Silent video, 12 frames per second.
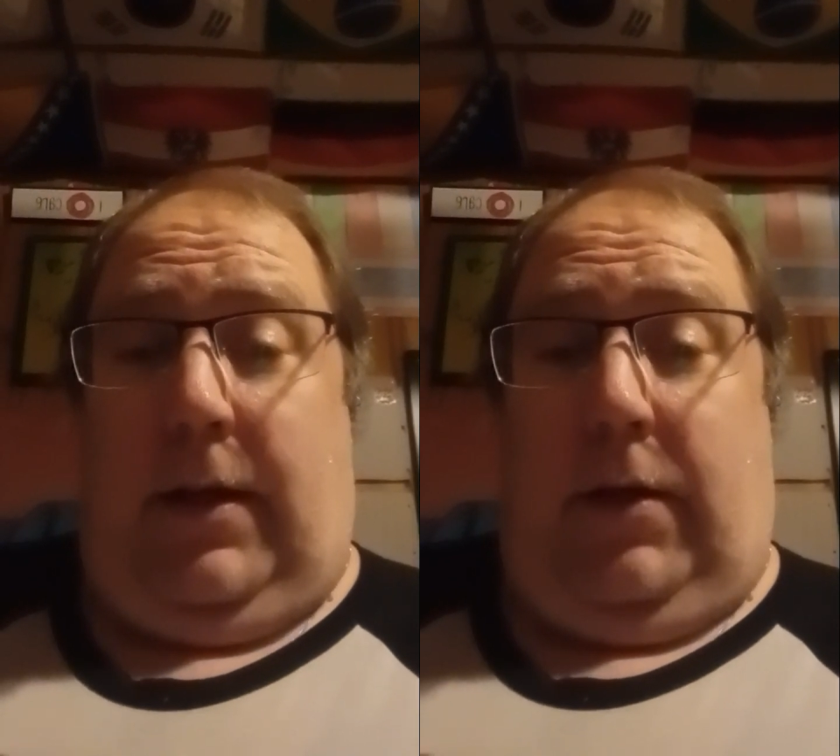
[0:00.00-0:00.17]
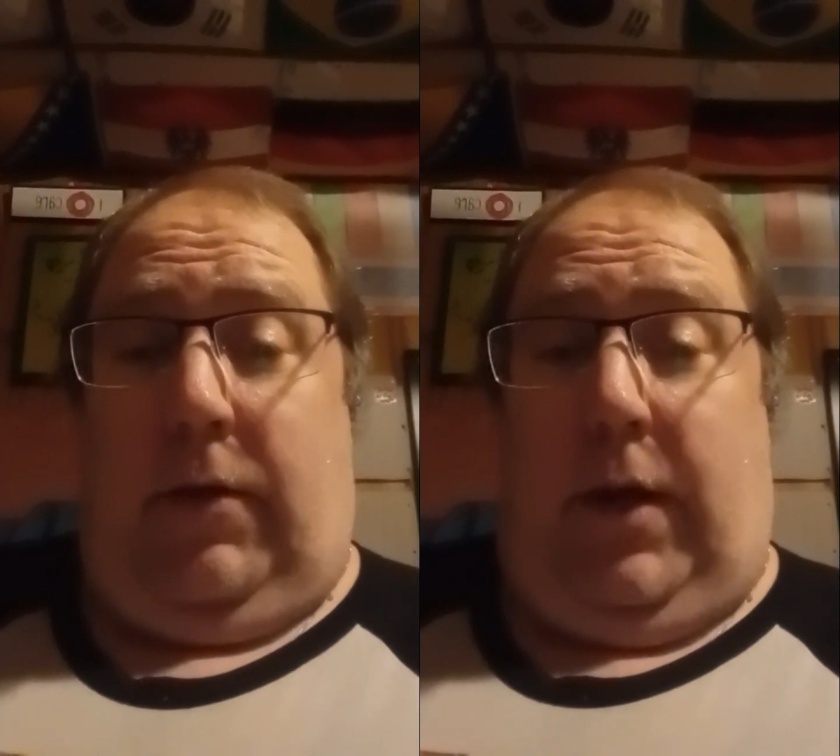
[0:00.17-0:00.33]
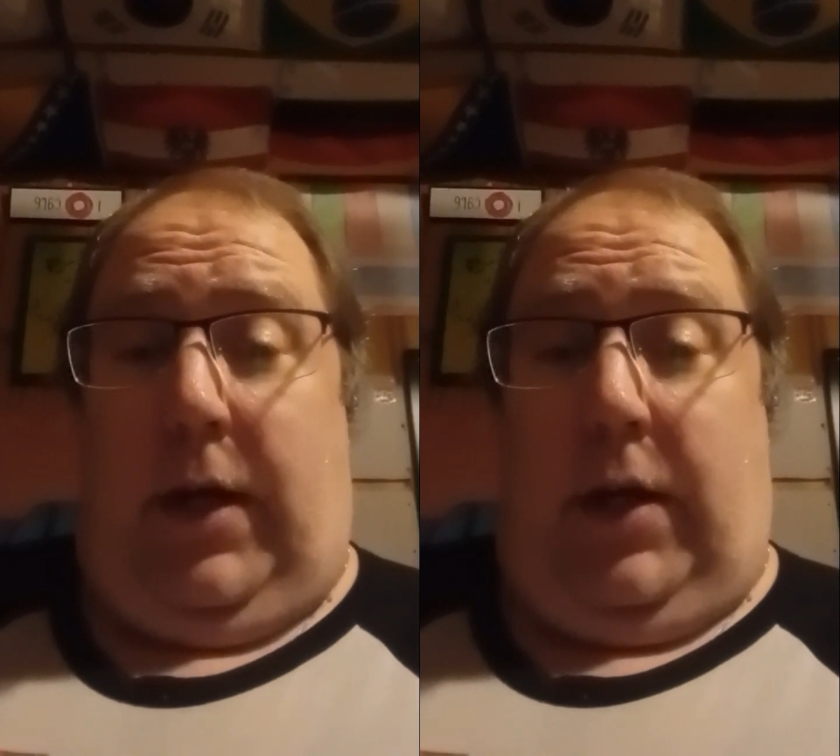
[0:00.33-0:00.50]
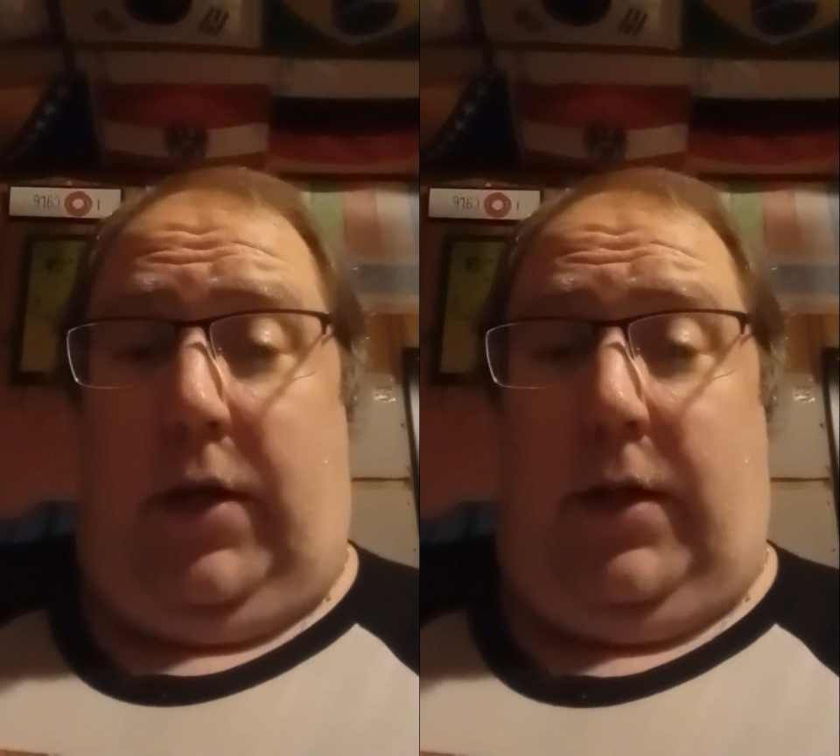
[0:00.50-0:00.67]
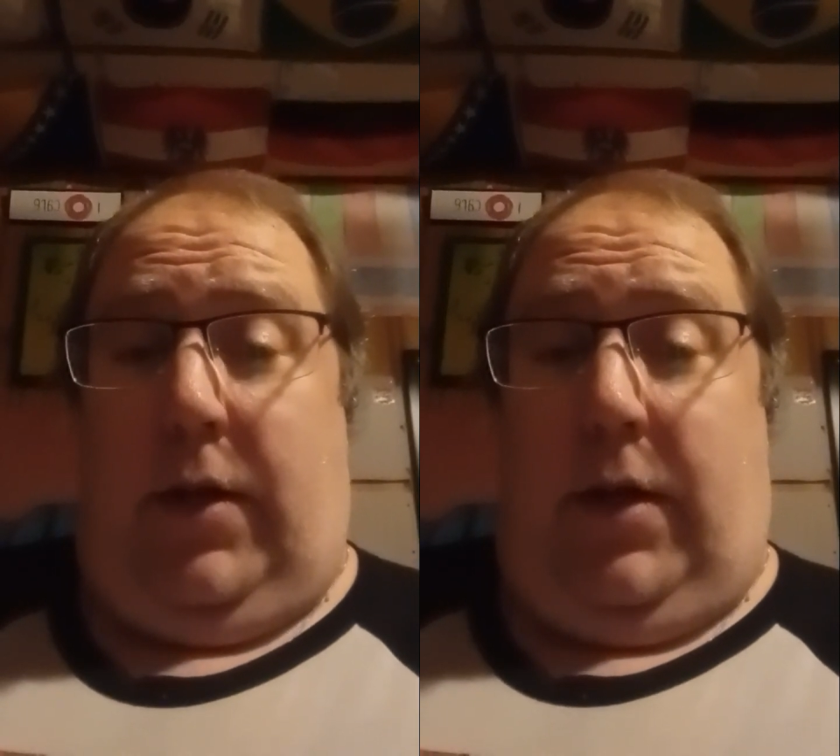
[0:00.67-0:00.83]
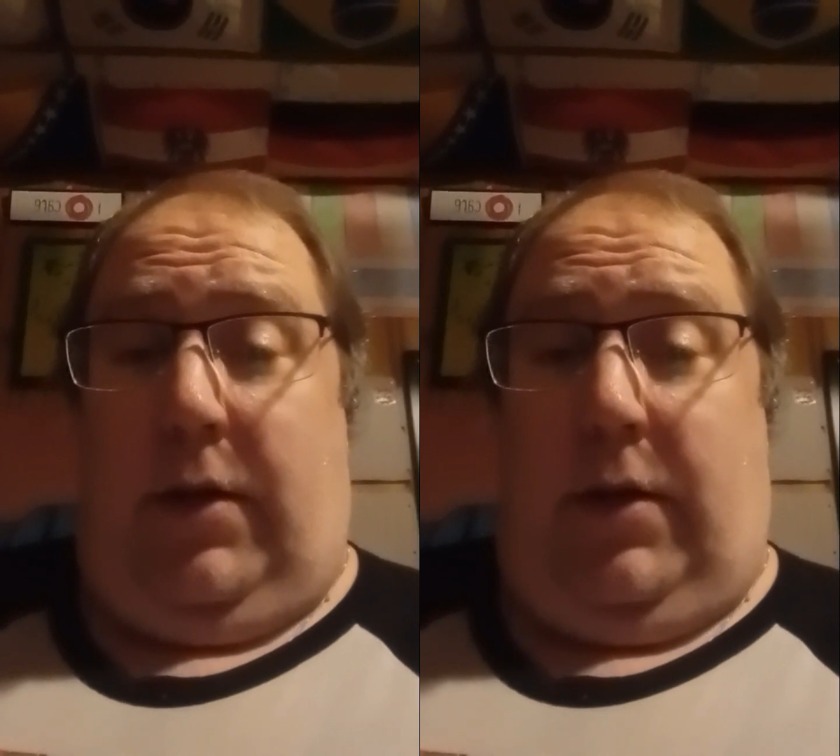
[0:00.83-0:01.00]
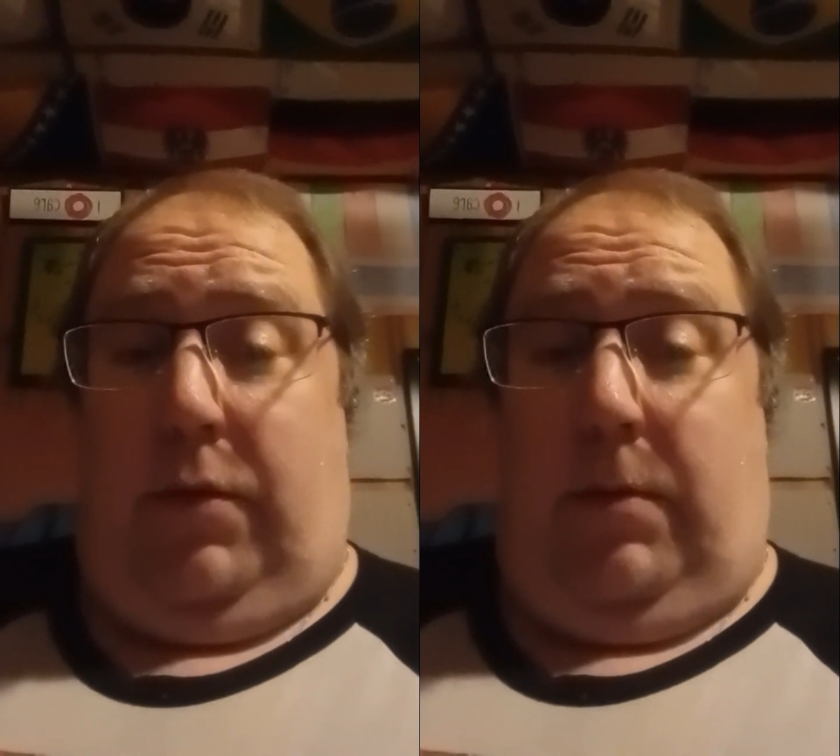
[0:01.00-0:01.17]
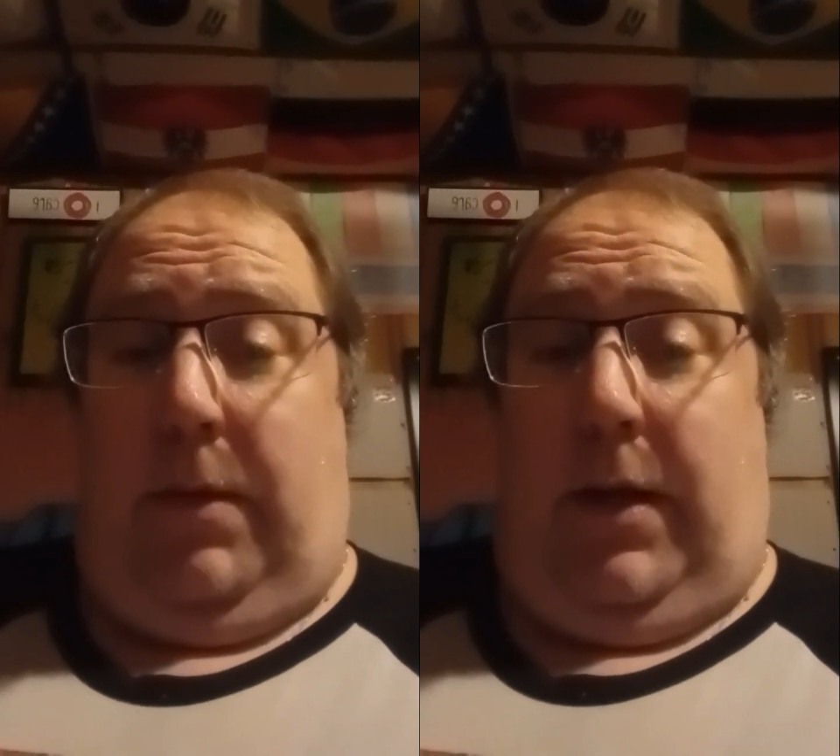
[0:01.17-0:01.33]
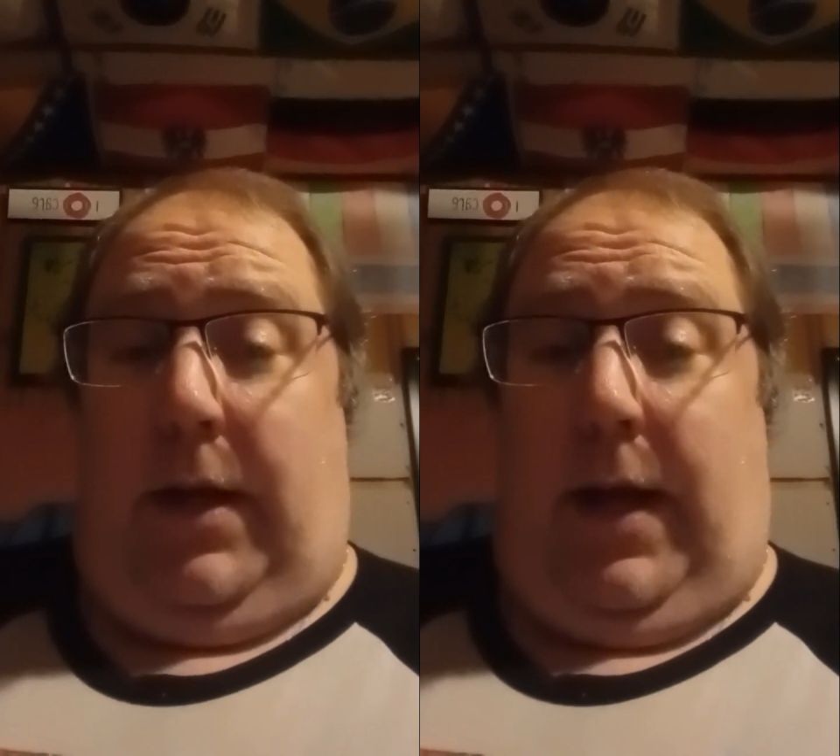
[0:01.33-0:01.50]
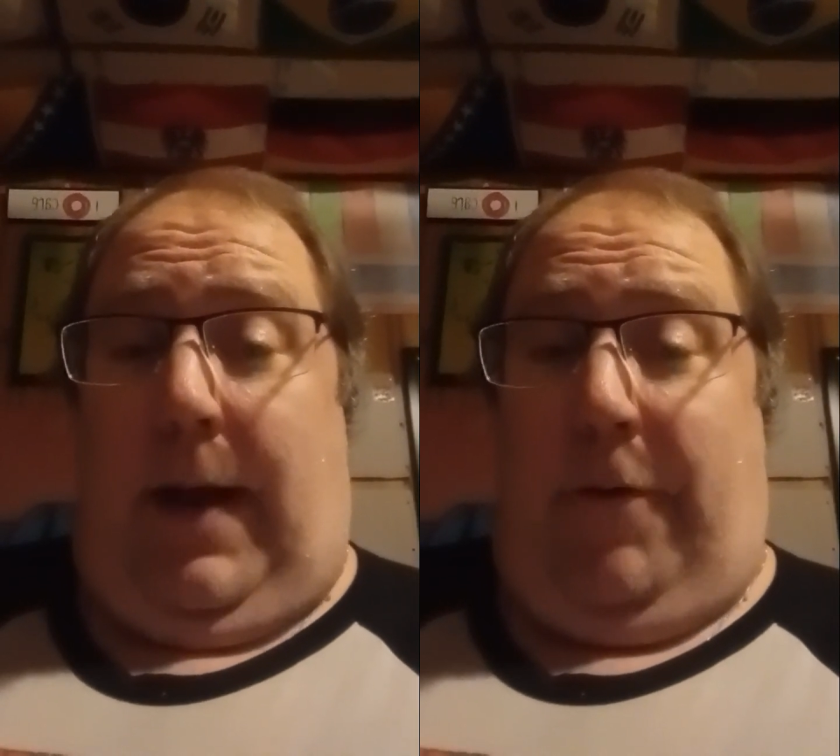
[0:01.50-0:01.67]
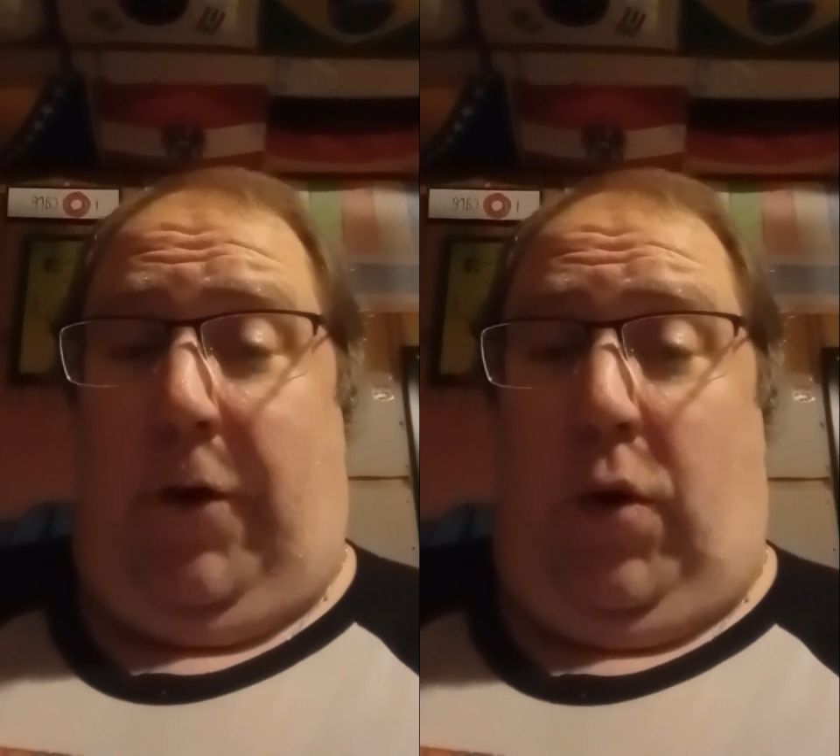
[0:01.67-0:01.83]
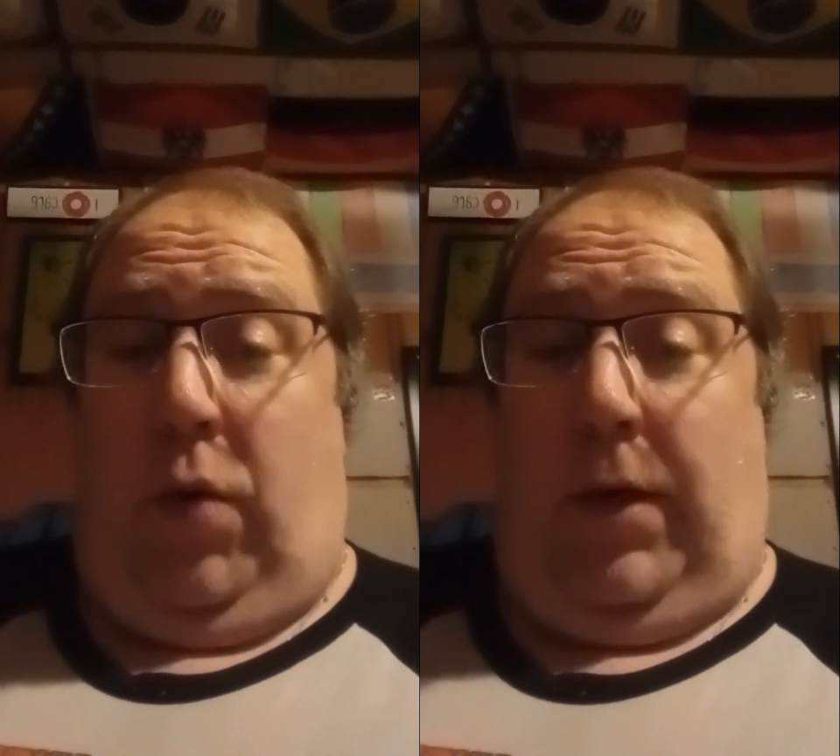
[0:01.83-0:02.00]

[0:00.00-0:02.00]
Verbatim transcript: Rangers series would be an afternoon